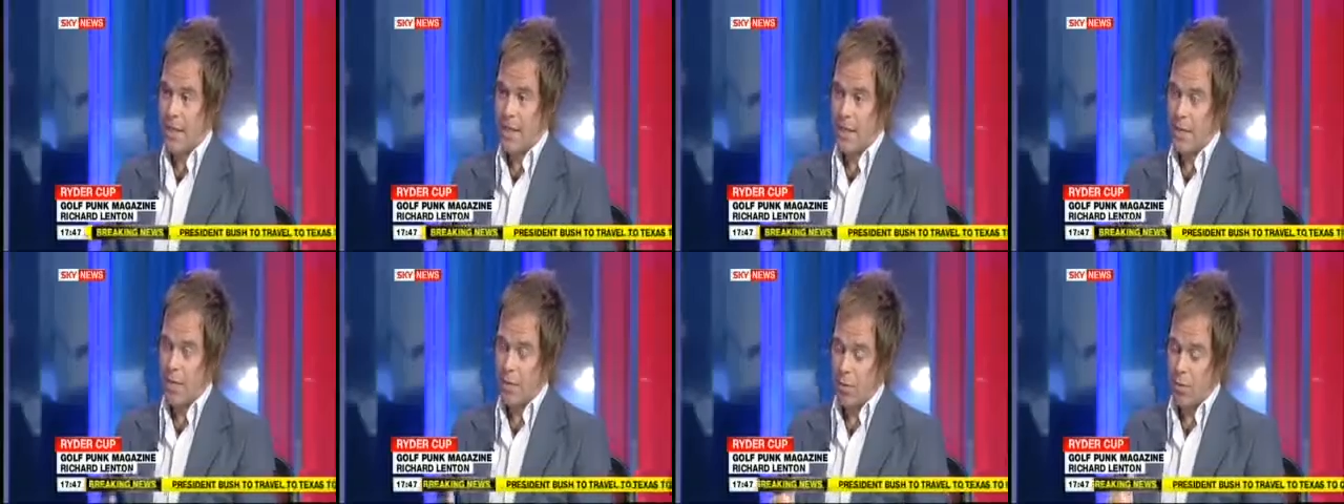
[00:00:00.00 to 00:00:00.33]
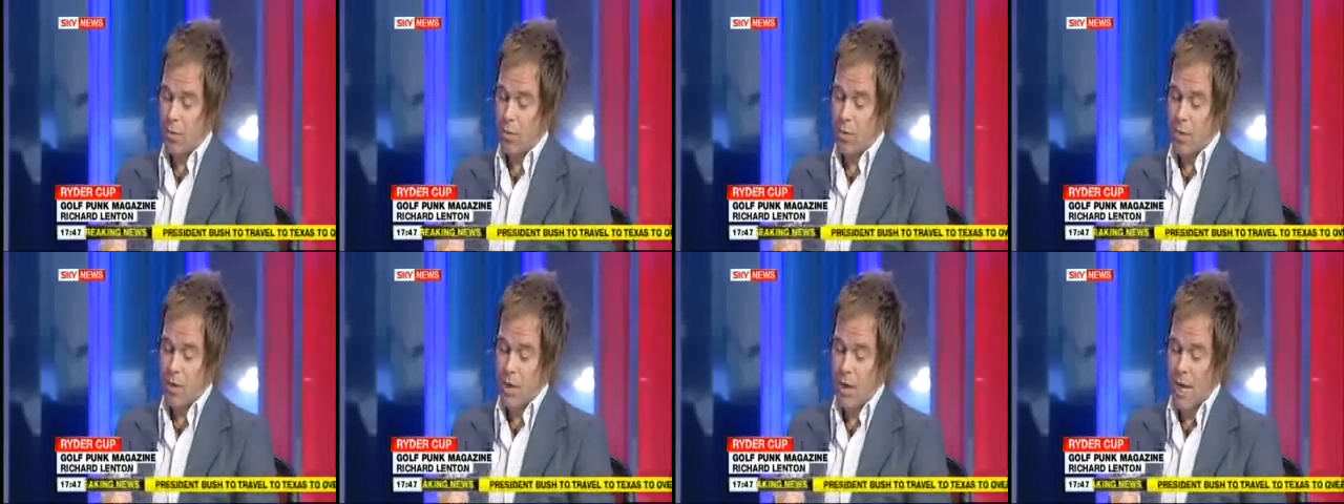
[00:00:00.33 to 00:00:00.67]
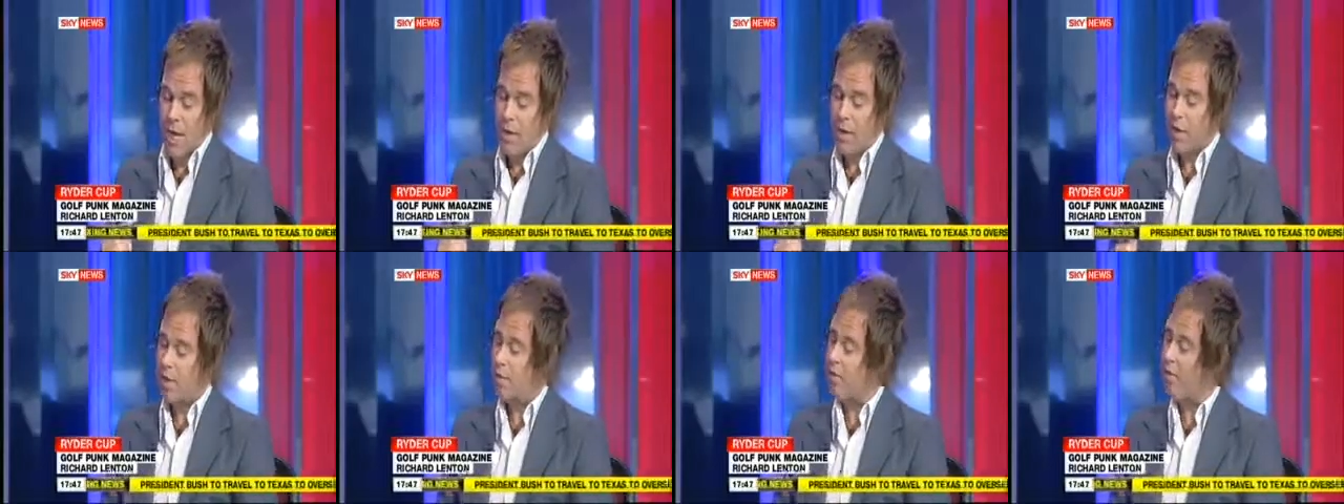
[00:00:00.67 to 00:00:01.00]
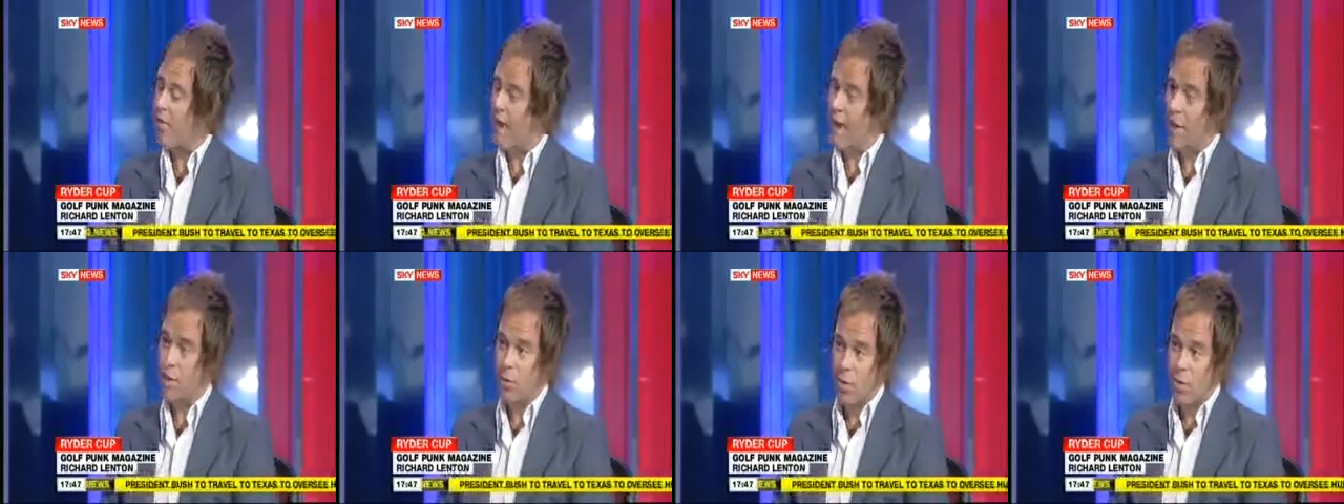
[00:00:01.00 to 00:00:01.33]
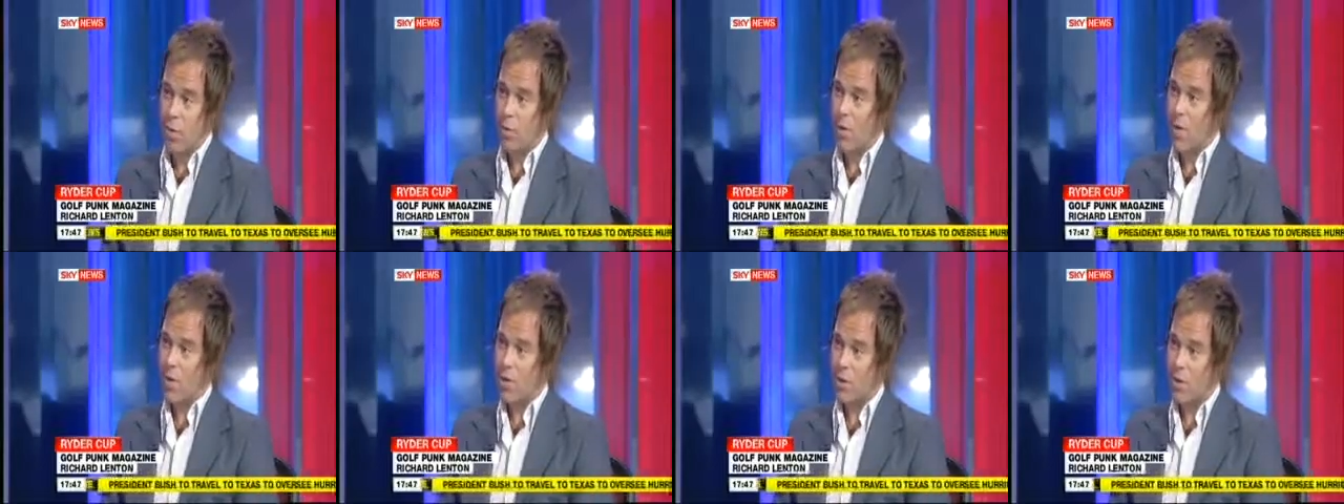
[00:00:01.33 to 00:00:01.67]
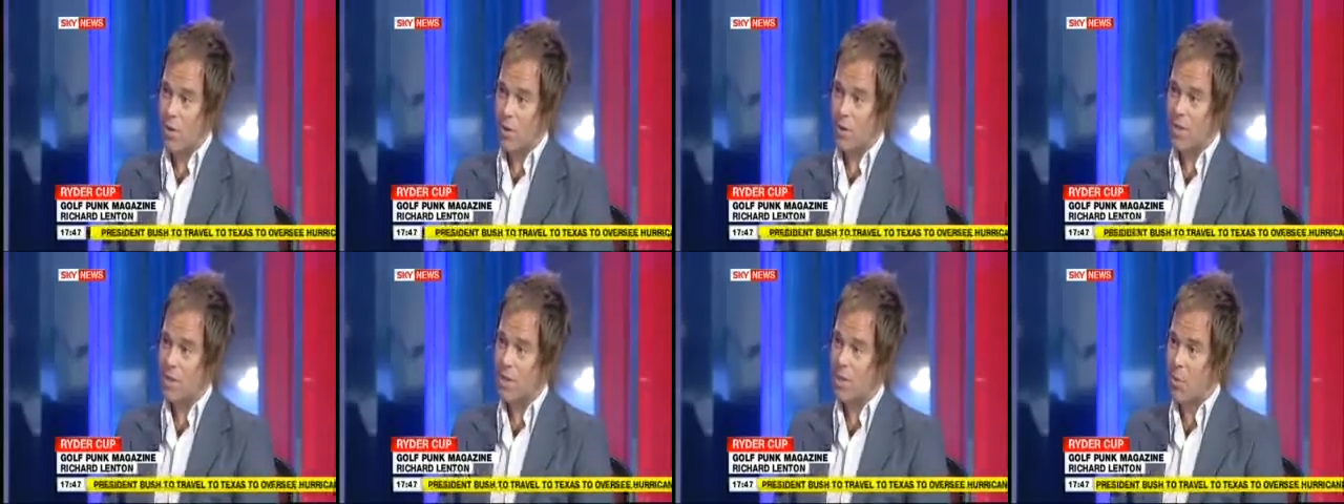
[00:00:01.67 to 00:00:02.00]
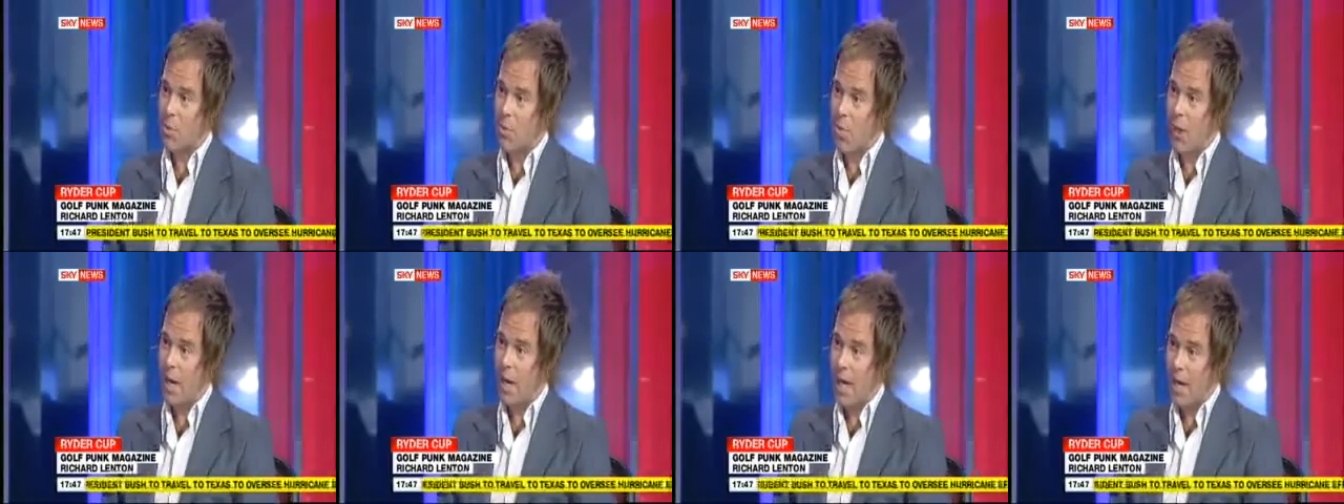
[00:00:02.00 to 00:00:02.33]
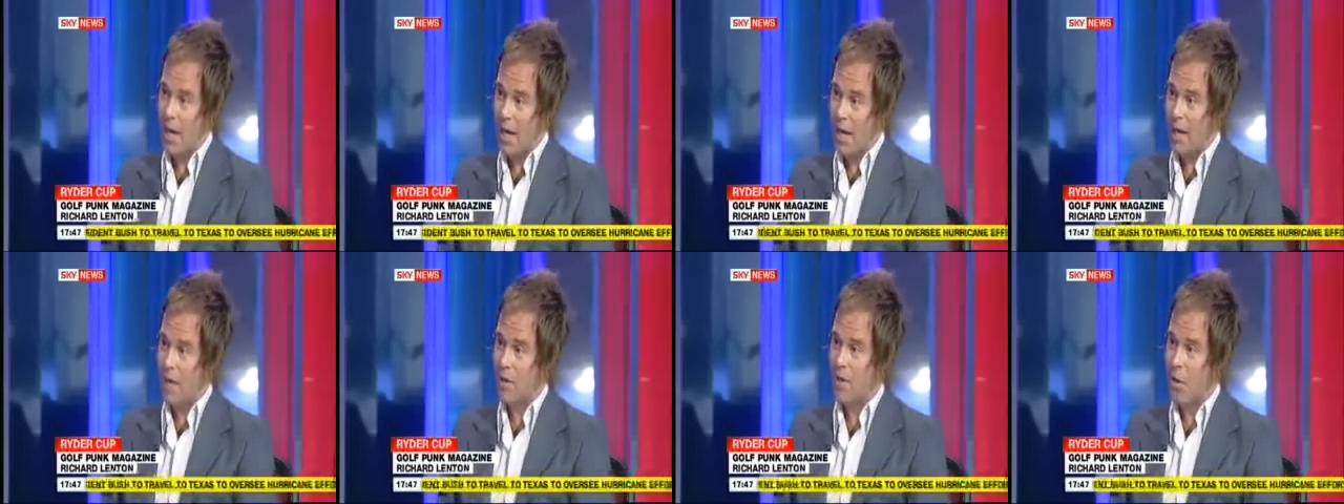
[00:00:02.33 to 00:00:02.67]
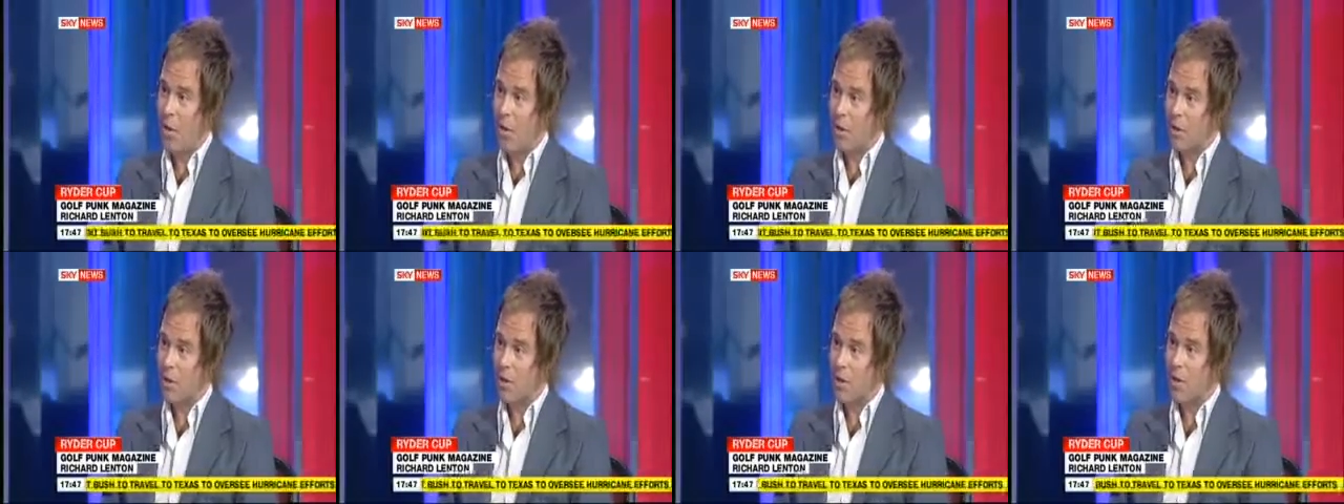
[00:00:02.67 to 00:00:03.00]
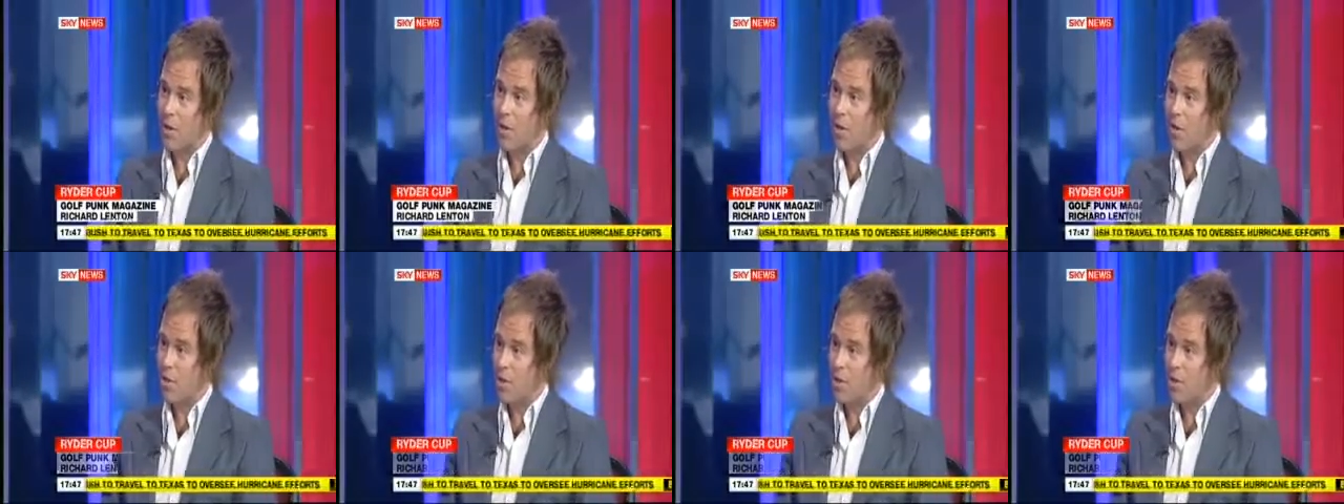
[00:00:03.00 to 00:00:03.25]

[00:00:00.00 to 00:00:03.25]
So I think Faldo always wanted to pick Ian Poulter,